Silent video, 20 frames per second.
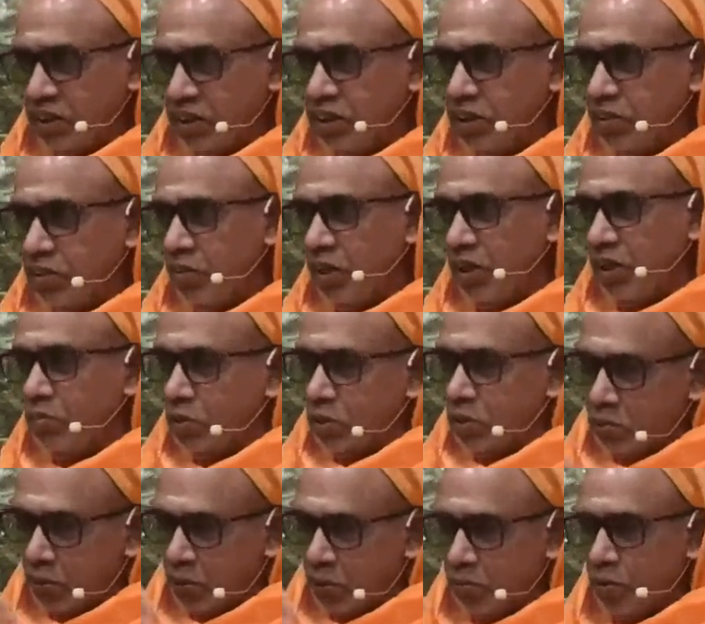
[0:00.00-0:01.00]
as Jiva,
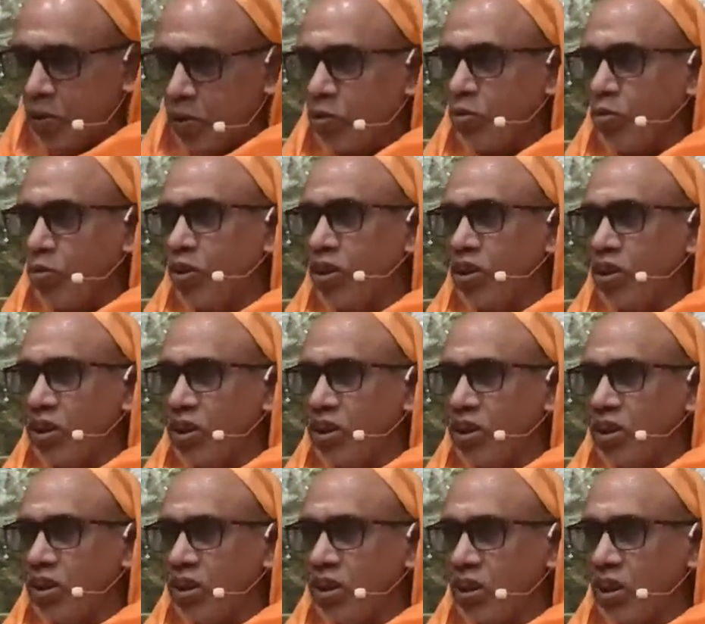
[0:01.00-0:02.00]
but Brahman only,
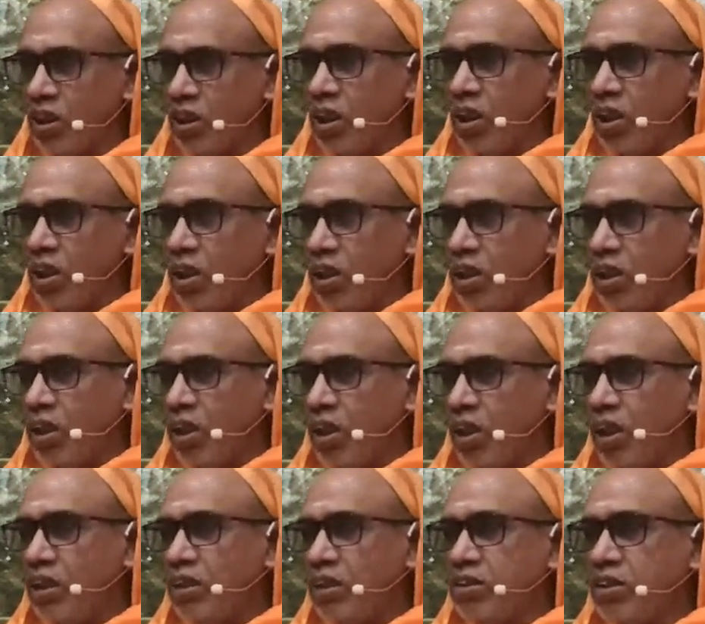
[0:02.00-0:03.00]

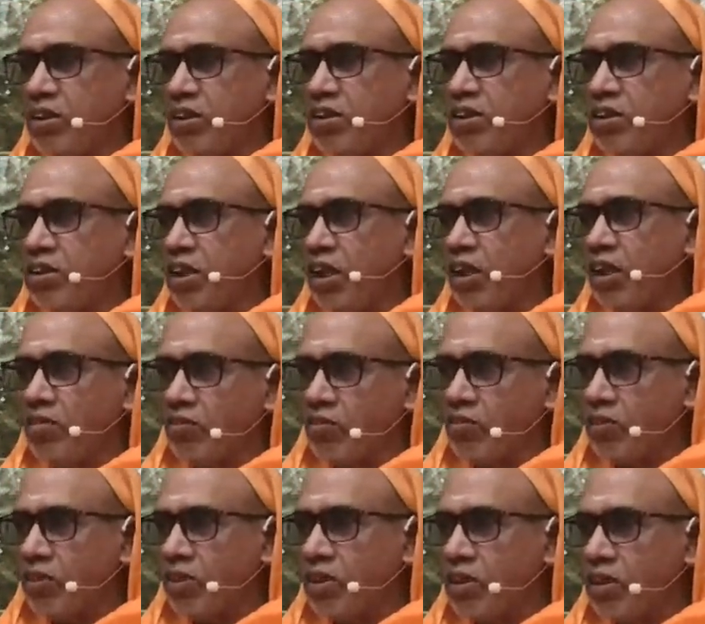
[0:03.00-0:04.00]
realized itself
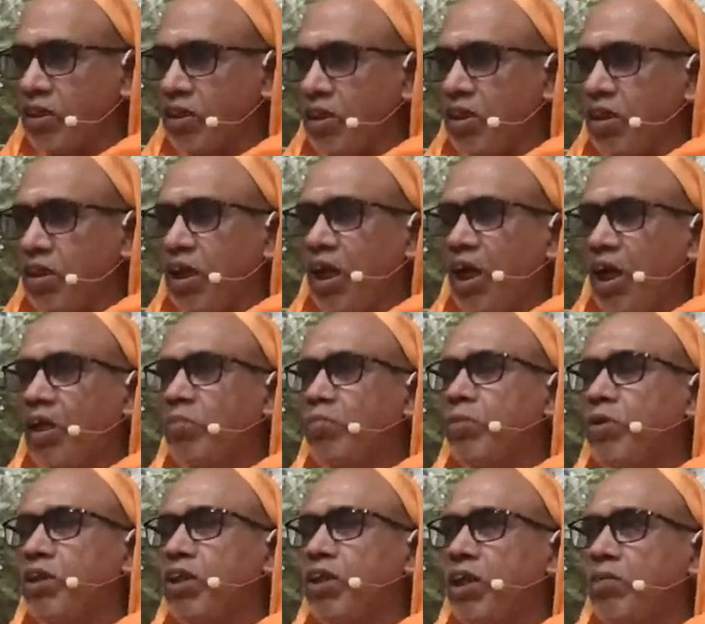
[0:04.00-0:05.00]

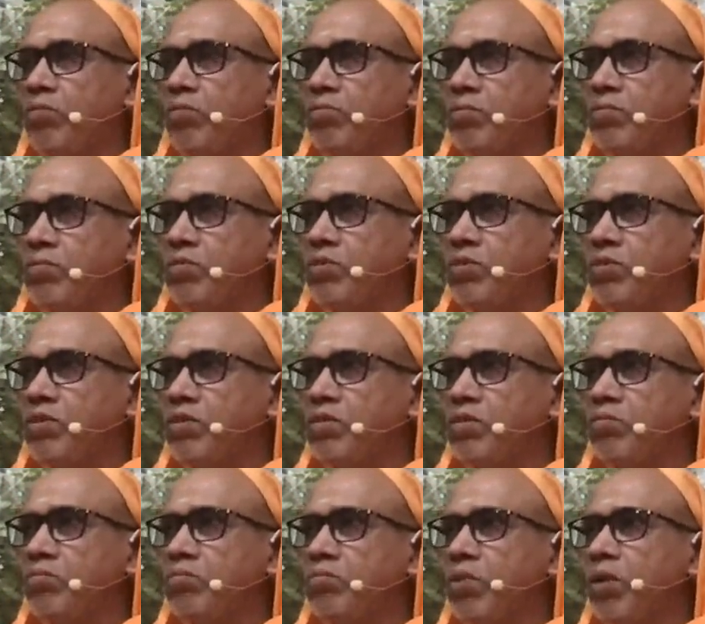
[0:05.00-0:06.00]
and became
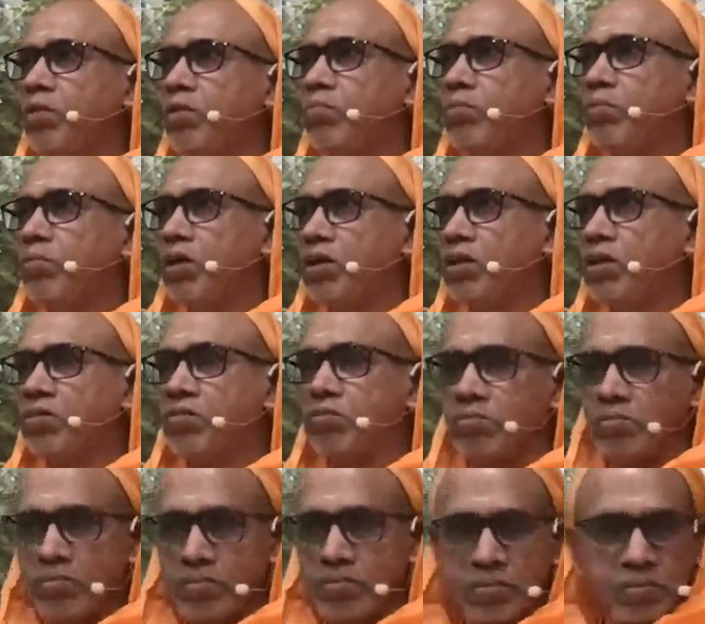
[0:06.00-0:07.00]
Brahman.
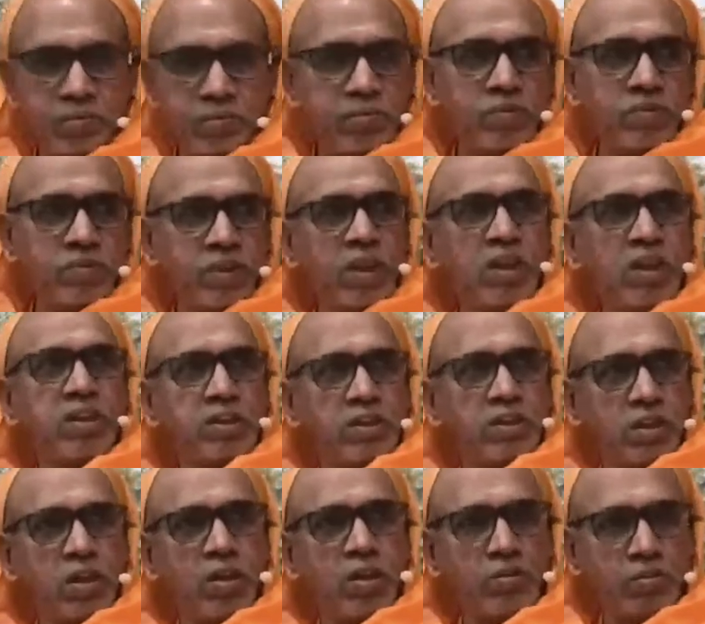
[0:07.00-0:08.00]
That
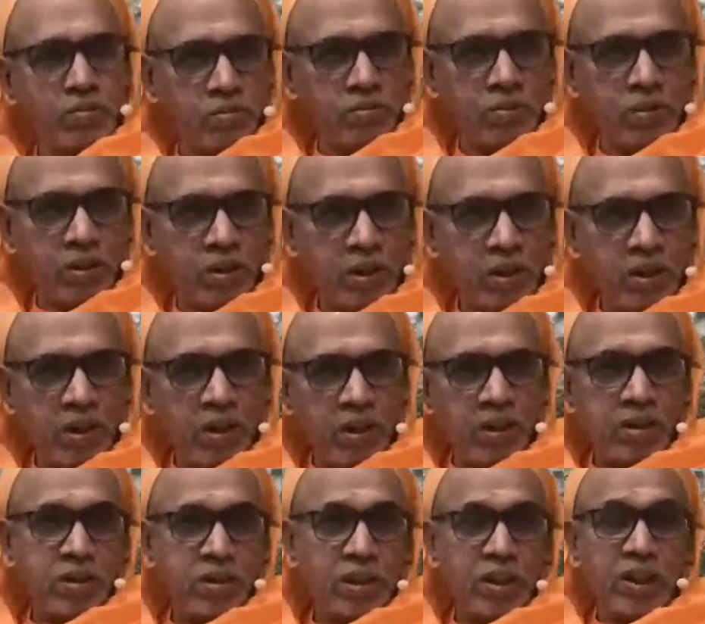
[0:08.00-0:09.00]
is how.
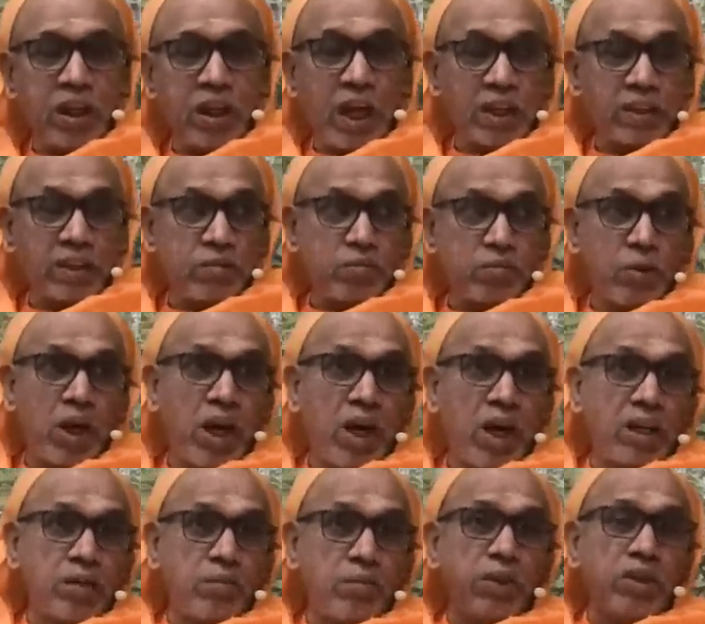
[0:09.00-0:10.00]
Tad
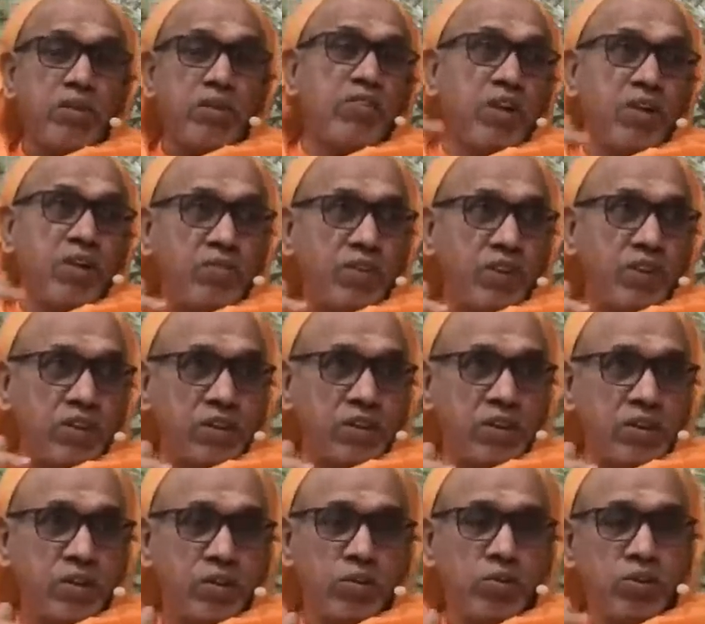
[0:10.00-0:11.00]
atmanam eva.
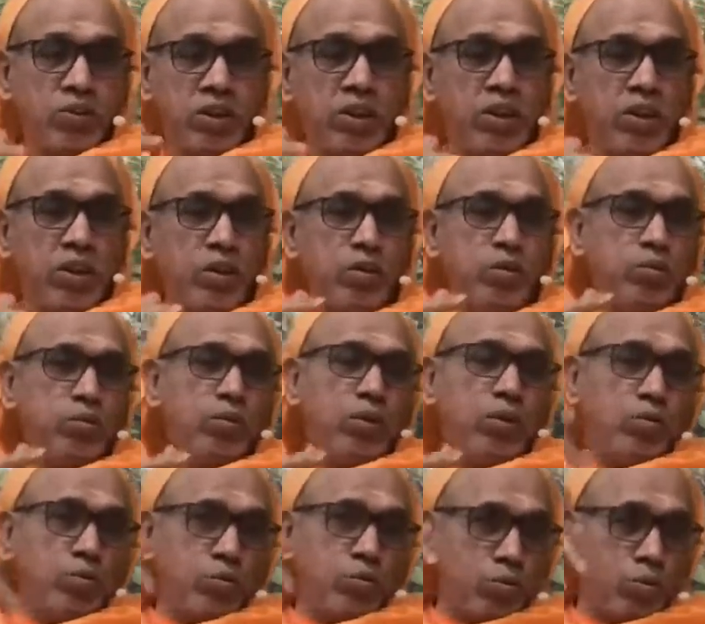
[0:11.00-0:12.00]
See, you
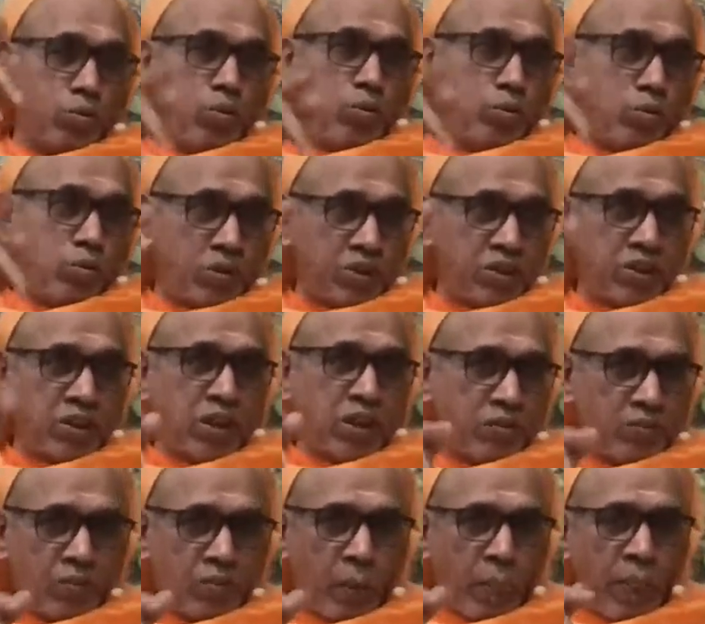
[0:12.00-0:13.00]
have to know
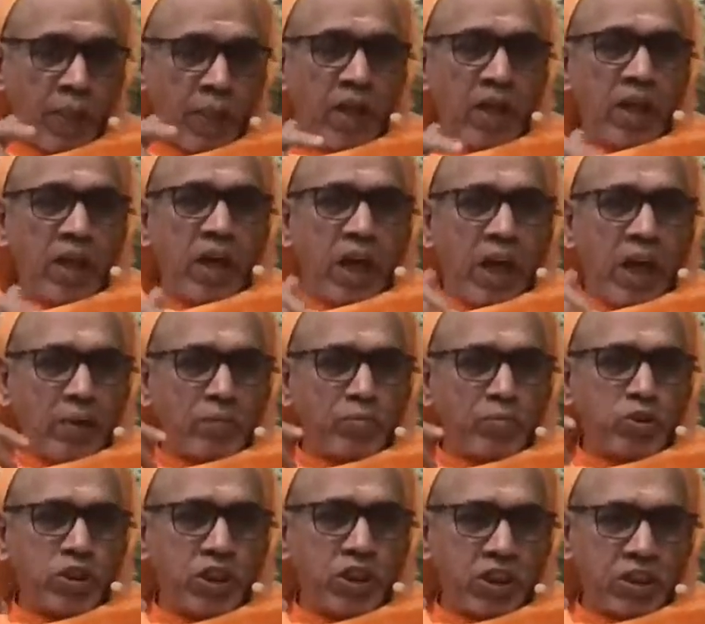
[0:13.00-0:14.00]
yourself. I
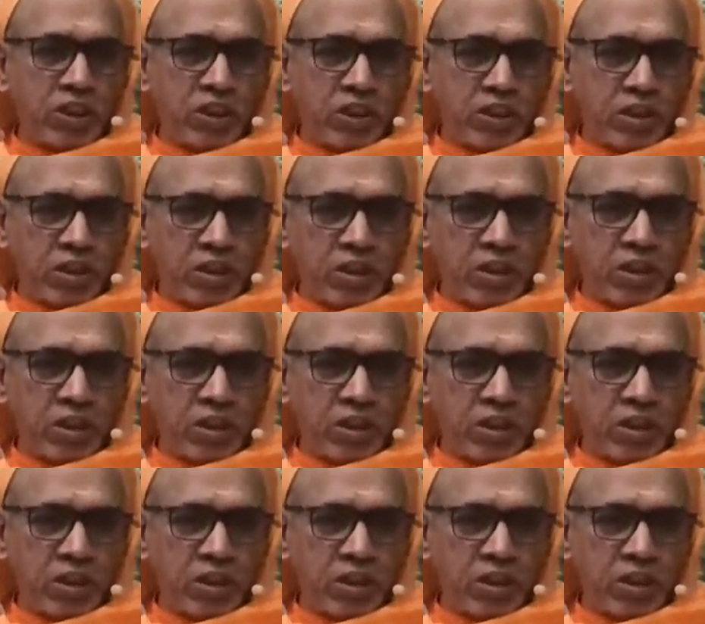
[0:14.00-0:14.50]
am saying